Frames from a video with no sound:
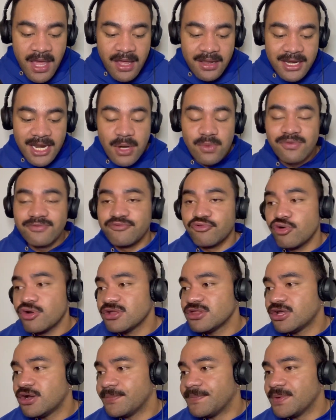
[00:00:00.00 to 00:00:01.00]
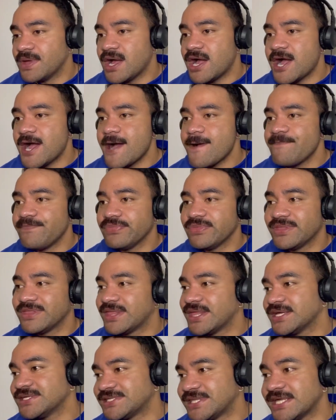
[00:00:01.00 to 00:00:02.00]
Now with Rory Lobb,
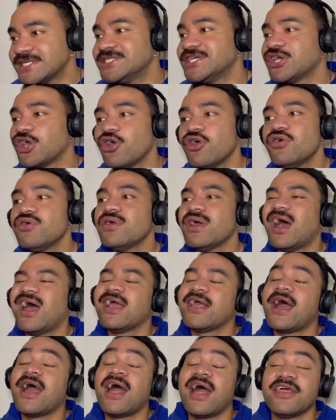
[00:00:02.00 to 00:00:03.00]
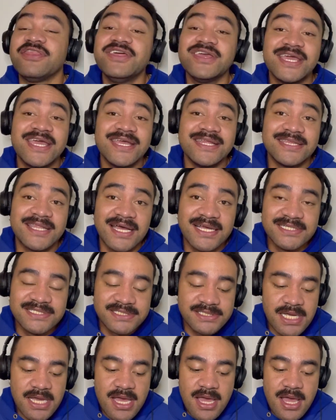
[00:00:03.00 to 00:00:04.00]
does he go? I think he does.